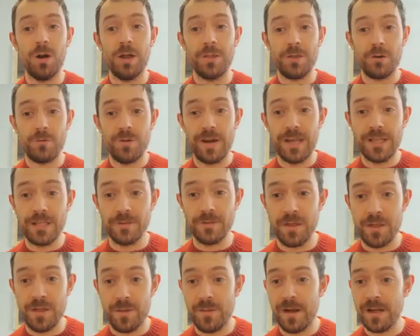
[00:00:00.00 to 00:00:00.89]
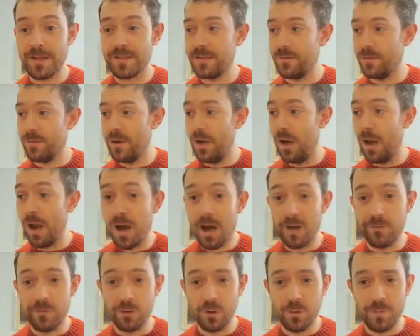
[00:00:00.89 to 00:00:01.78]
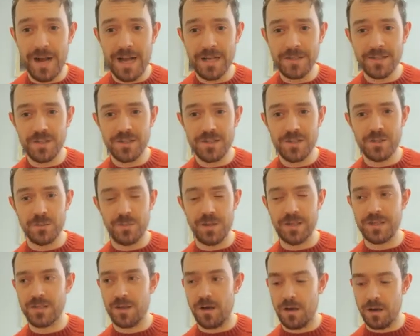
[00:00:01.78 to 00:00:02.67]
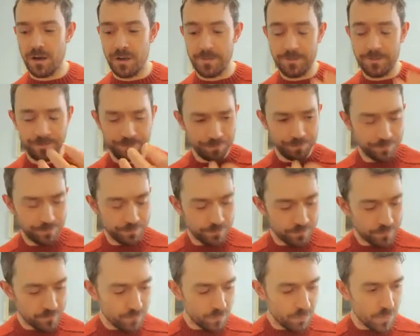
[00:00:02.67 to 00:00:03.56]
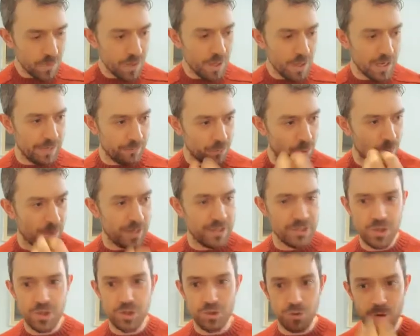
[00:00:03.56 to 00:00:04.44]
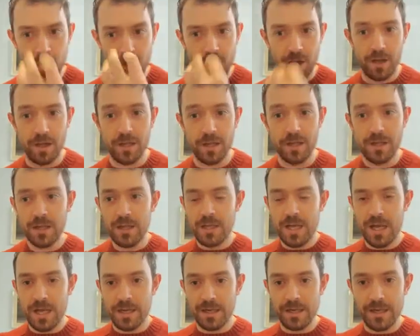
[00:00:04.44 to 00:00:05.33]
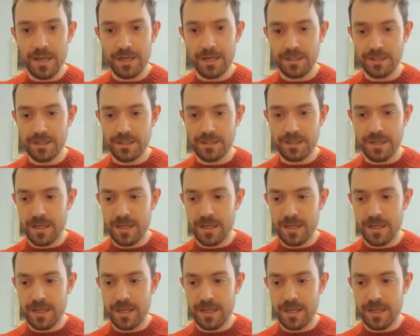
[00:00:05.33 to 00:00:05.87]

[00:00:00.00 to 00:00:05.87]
other range of other masks. There are larval masks, which are quite strong, and